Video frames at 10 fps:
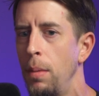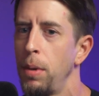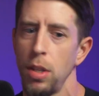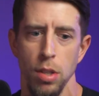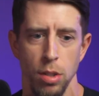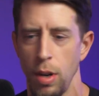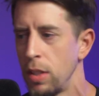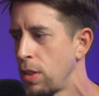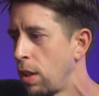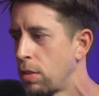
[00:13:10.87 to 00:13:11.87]
because it
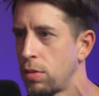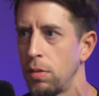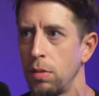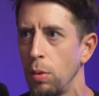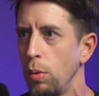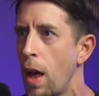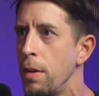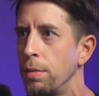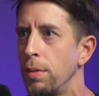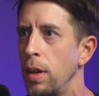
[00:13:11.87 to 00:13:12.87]
translates through
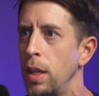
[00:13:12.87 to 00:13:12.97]
life.